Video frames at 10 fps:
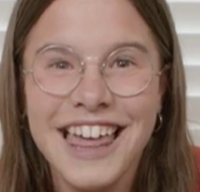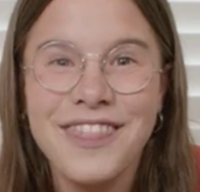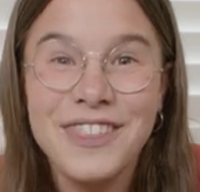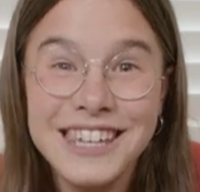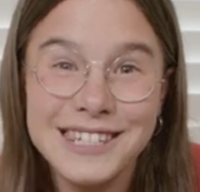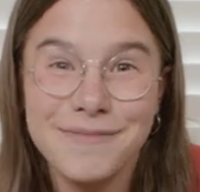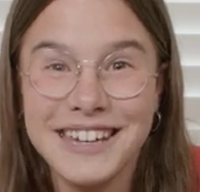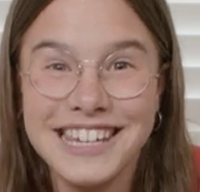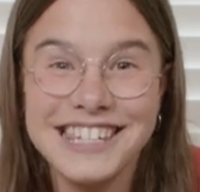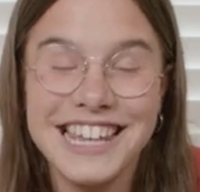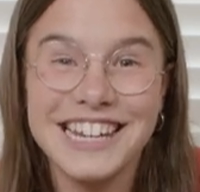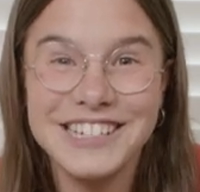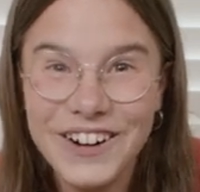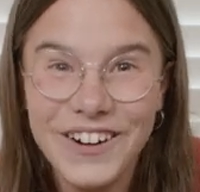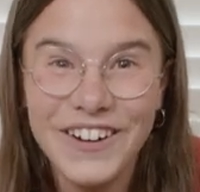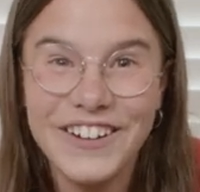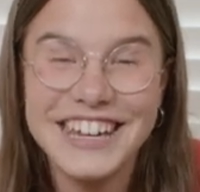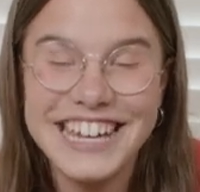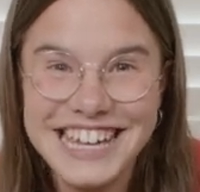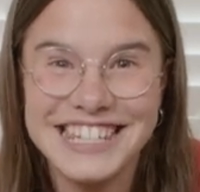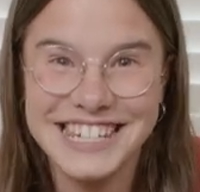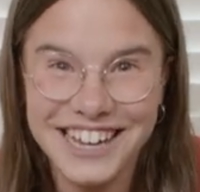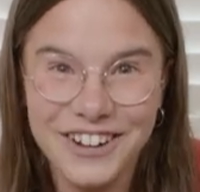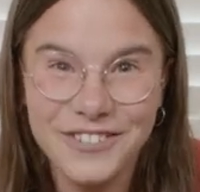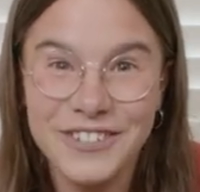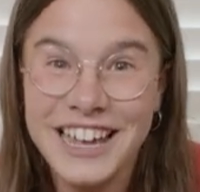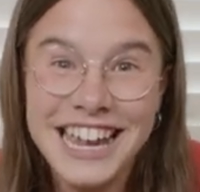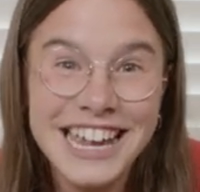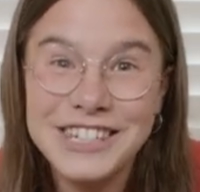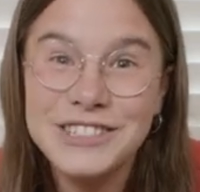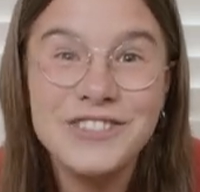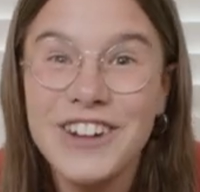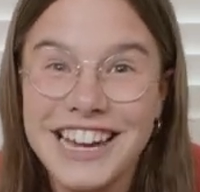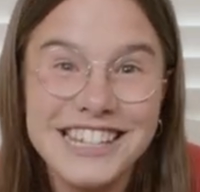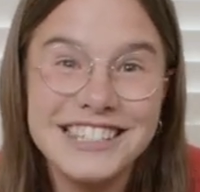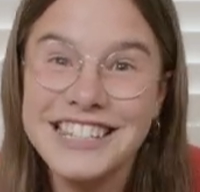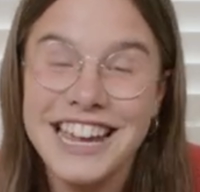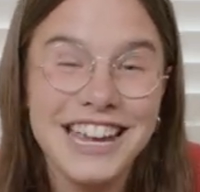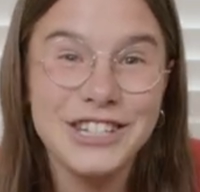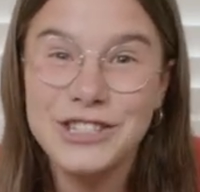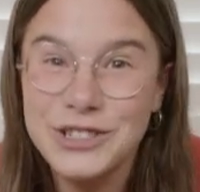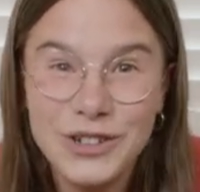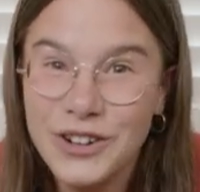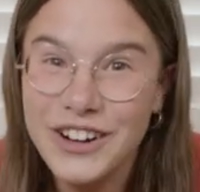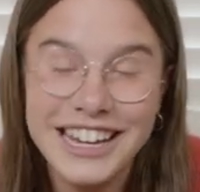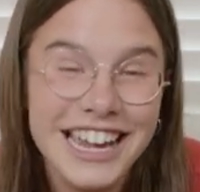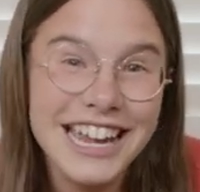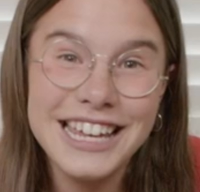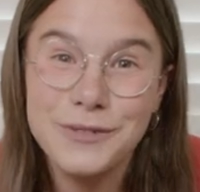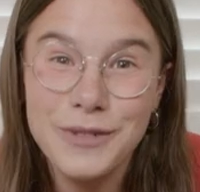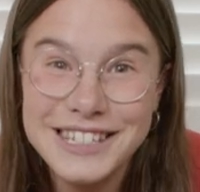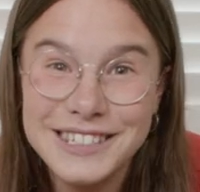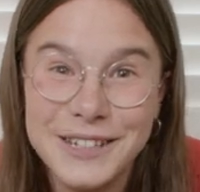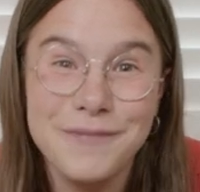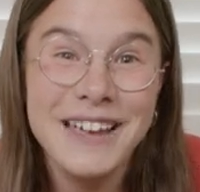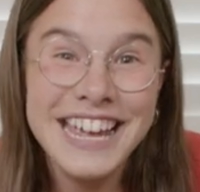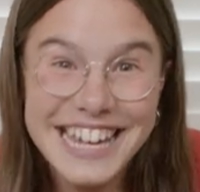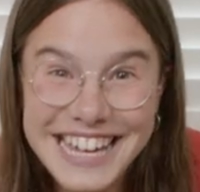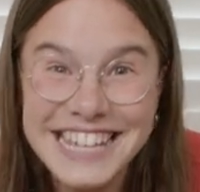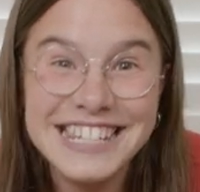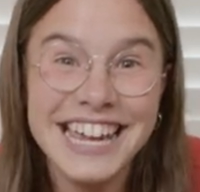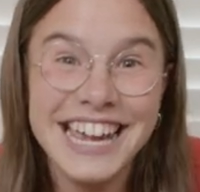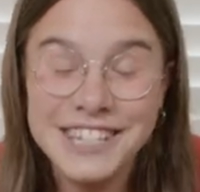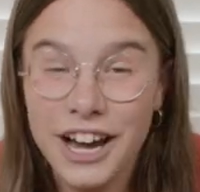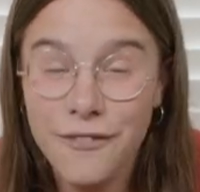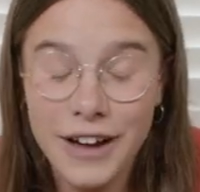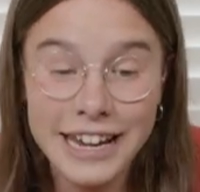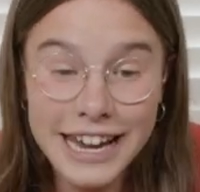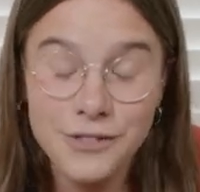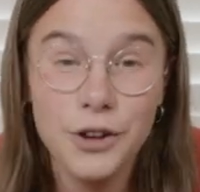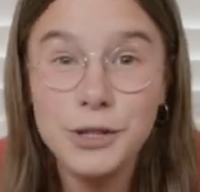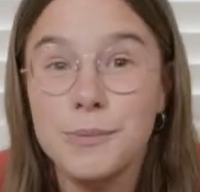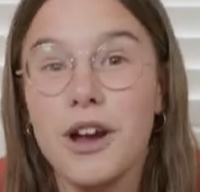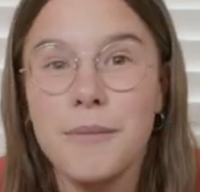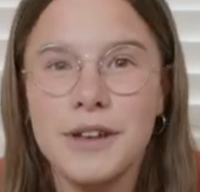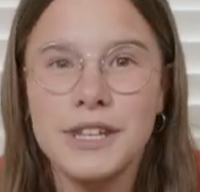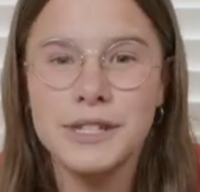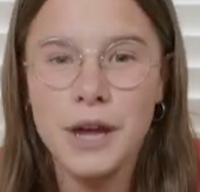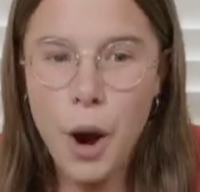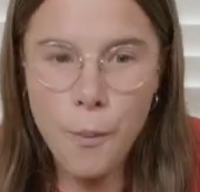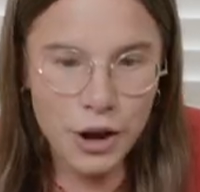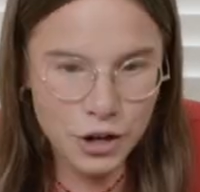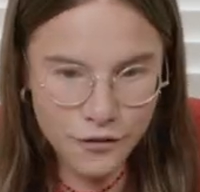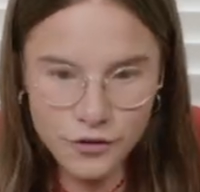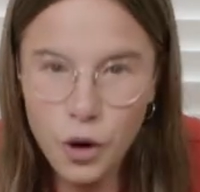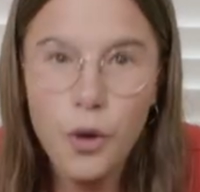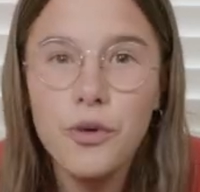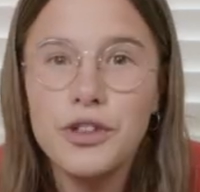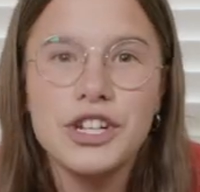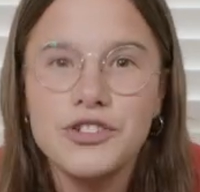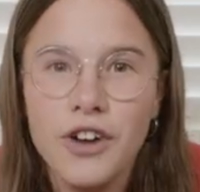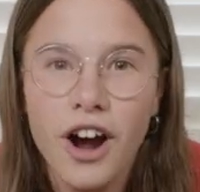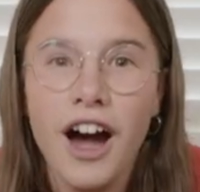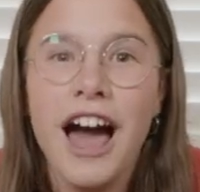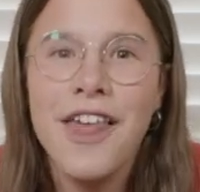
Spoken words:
This means that God is enough. His grace, his joy, his wisdom is enough. And in those moments when you've got all this rot,